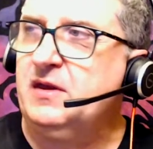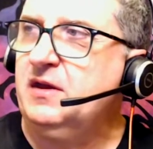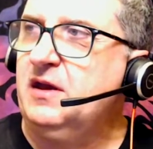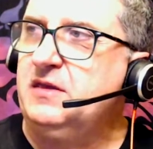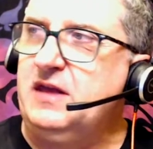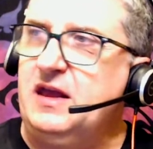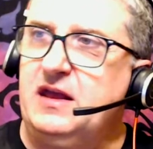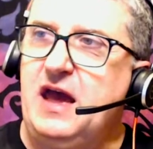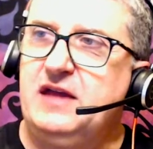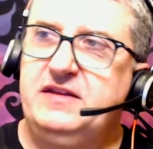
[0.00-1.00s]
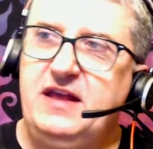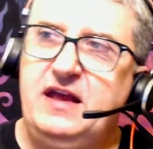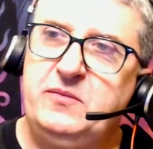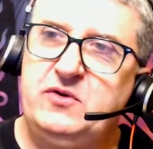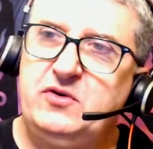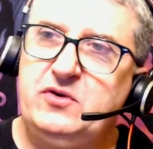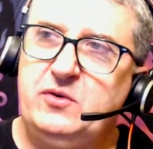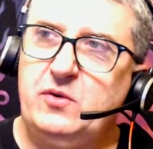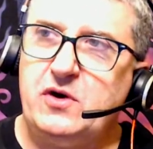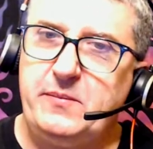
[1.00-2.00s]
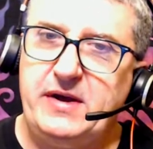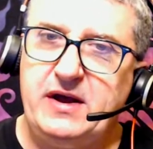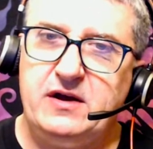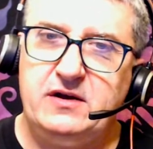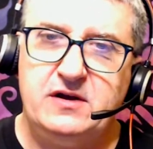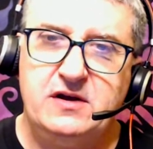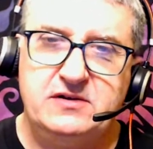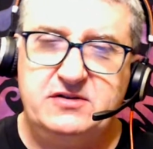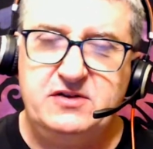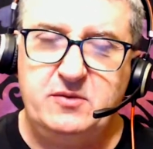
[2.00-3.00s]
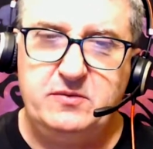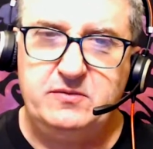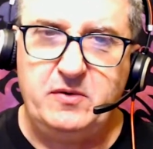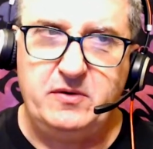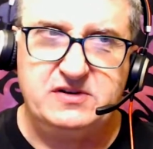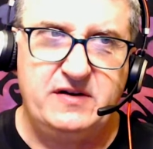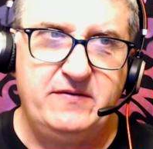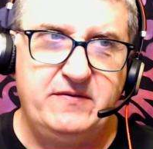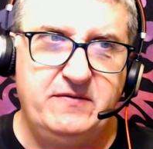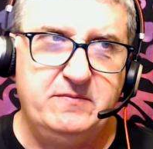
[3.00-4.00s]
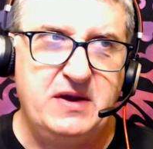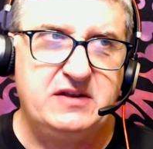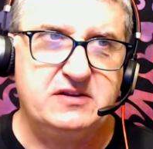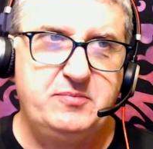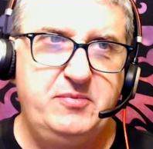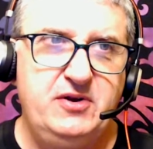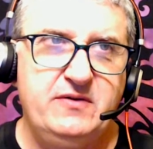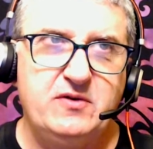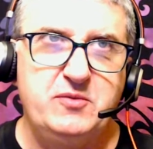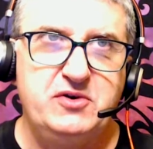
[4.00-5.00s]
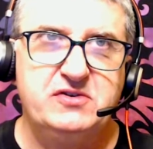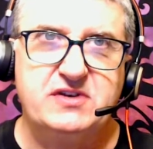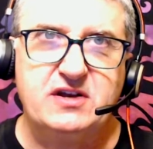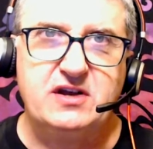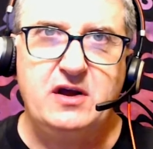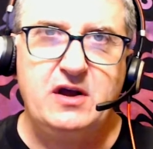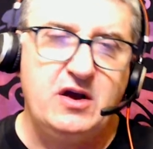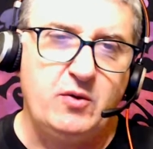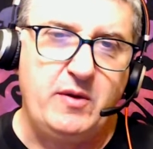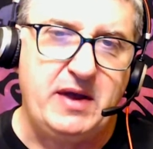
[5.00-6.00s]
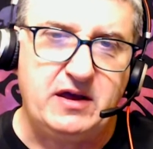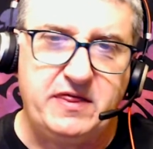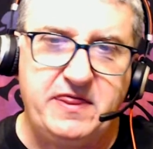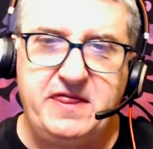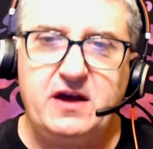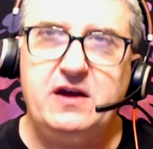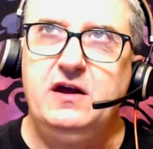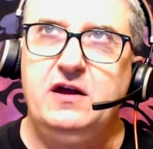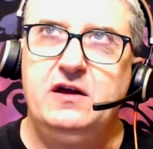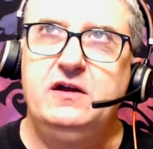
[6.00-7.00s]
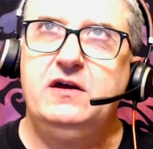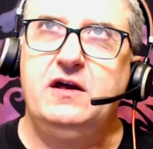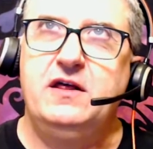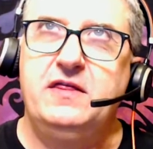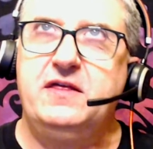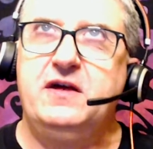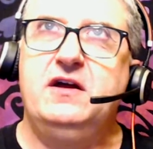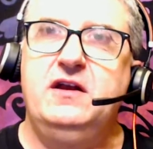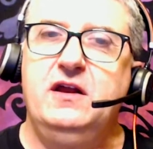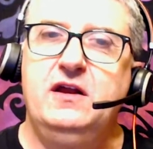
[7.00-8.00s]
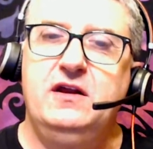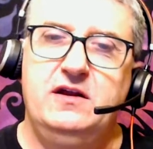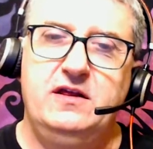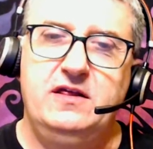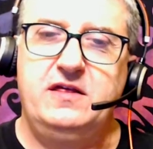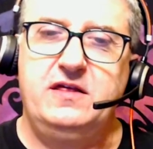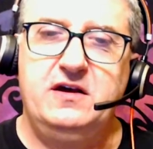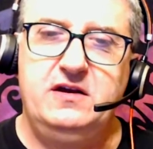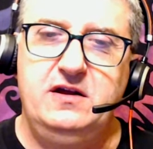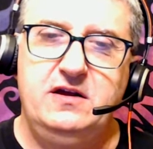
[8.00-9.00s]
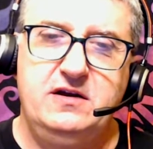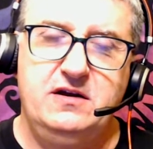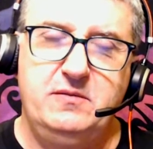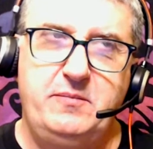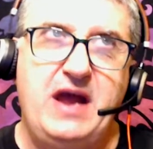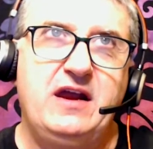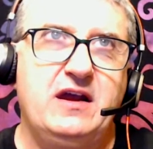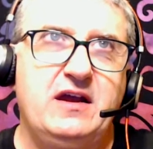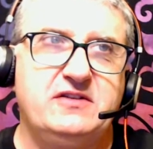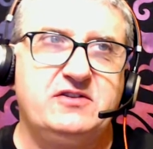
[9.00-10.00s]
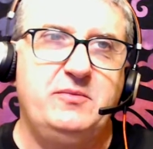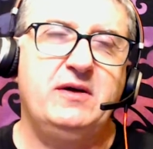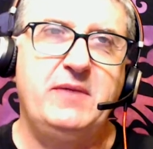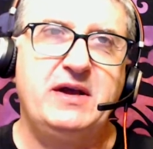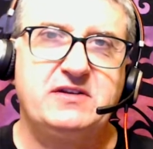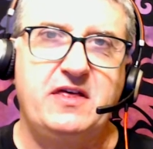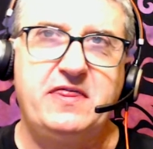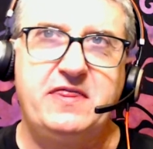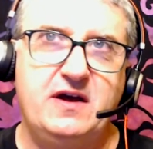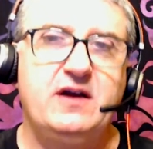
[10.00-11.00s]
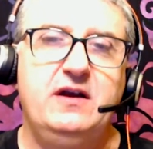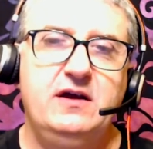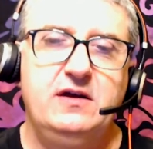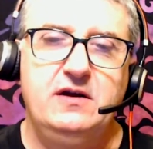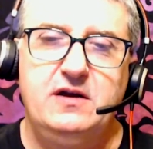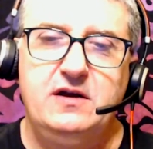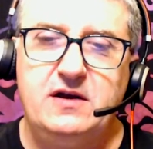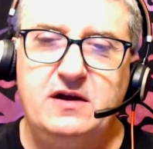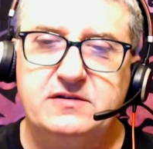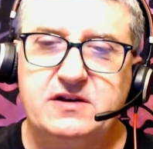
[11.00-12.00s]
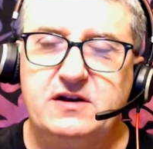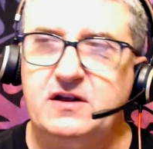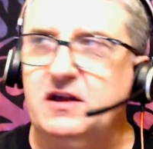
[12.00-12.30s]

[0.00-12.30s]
and they add tape to our bell. So then instead of making this beautiful music, we make a thud, thud, thud. Banging against our bell makes a thud. Instead of like